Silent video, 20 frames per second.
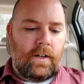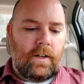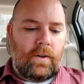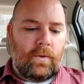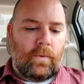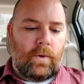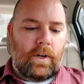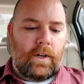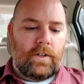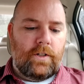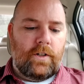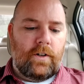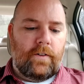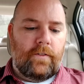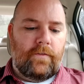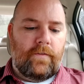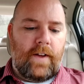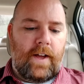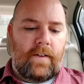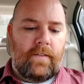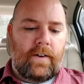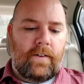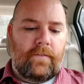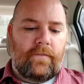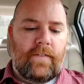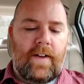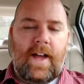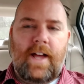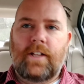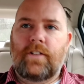What is your favorite
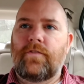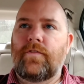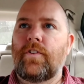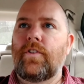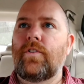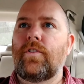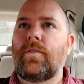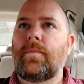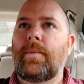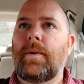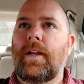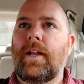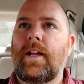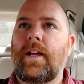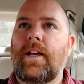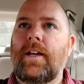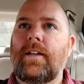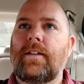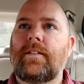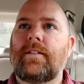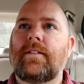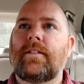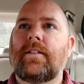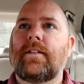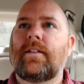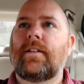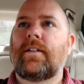fast food place?